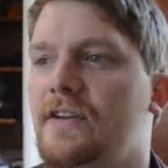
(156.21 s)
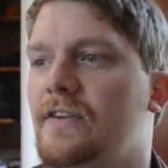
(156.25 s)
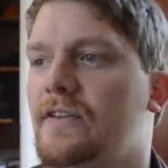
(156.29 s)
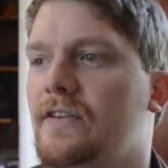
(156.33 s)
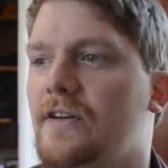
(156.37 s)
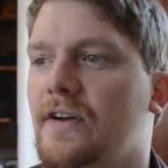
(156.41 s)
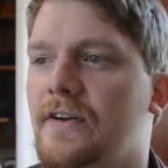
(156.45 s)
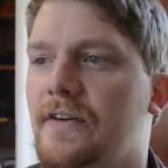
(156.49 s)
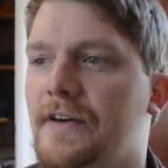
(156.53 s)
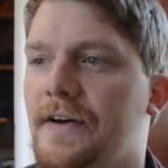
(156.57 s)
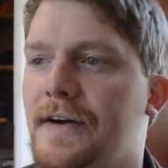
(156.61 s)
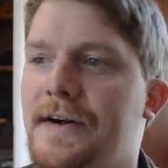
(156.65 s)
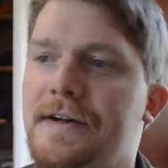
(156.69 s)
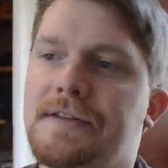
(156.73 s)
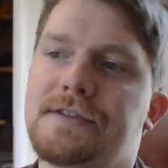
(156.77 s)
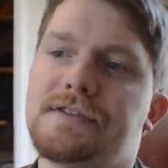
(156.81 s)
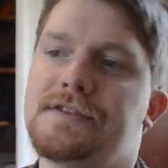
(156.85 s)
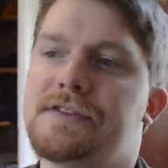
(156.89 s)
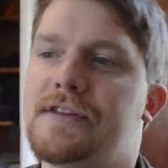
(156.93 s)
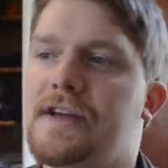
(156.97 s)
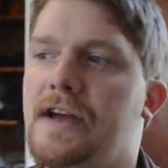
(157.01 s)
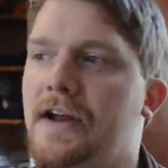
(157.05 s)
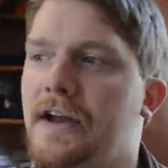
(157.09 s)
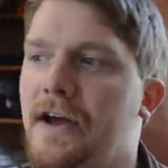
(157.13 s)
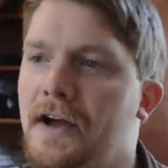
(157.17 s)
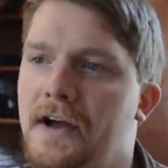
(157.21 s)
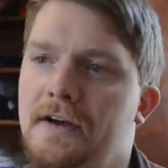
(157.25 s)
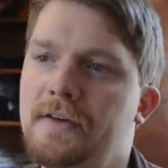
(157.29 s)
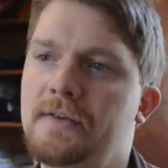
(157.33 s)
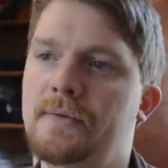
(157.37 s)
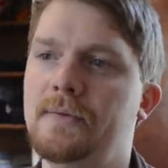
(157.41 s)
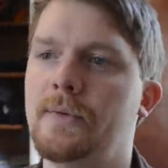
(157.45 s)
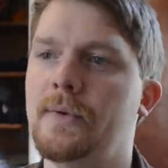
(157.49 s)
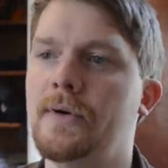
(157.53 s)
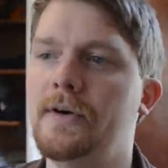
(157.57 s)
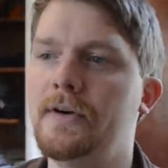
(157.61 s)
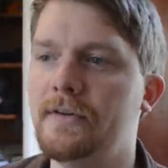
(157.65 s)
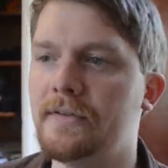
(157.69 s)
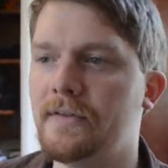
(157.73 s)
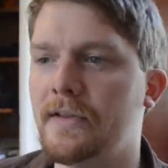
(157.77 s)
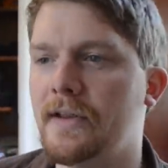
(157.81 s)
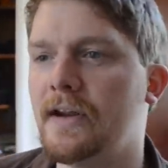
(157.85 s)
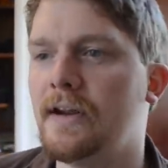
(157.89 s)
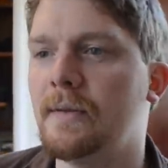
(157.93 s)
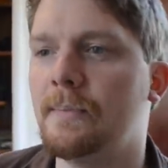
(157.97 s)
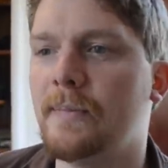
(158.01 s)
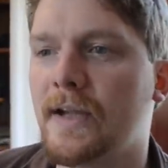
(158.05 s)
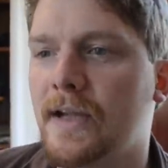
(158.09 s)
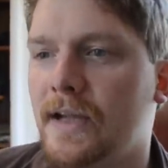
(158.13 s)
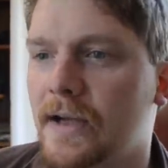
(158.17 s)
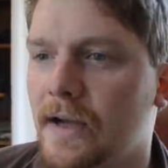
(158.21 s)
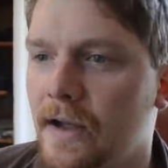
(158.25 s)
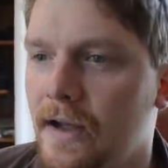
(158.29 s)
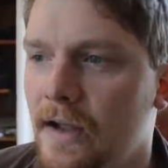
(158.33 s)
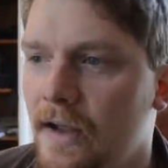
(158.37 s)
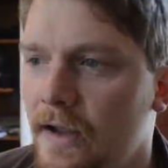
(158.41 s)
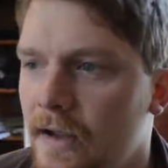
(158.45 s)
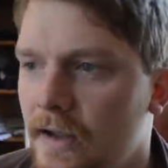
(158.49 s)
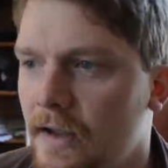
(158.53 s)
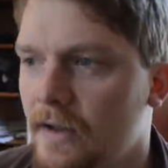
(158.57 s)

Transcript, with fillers: on the grounds that I don't want there to be a